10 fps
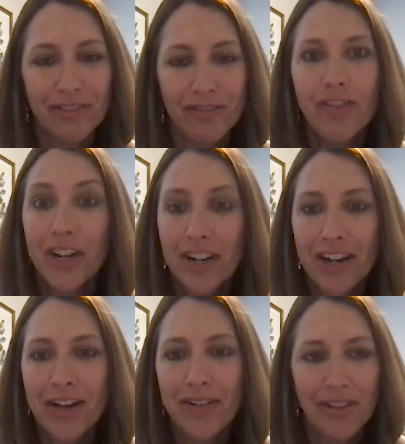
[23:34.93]
figured it
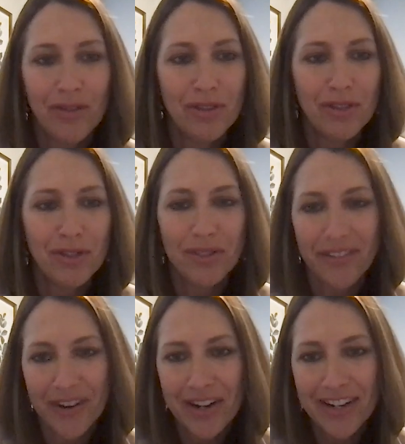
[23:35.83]
out through the school
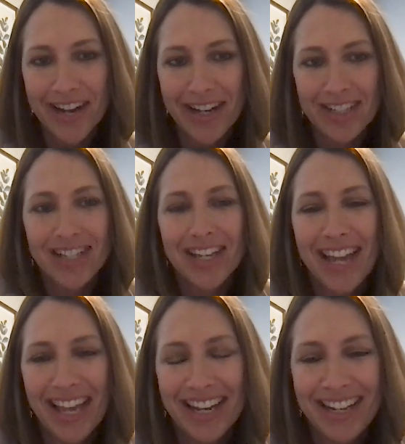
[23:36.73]
of hard knocks
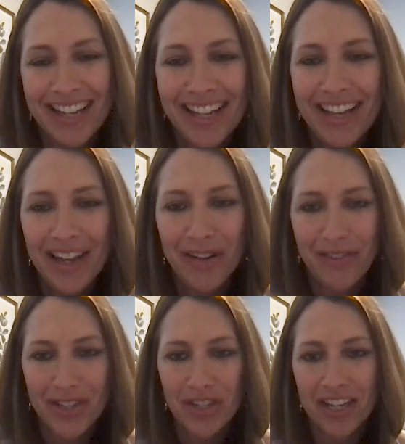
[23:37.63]
and
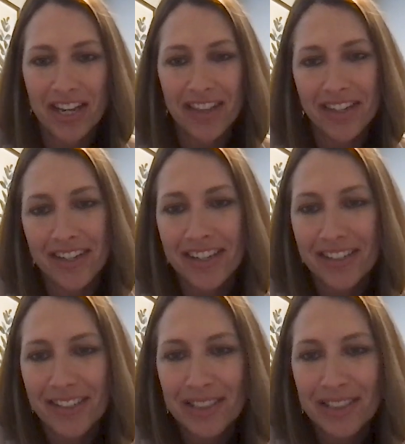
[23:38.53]
eventually got there.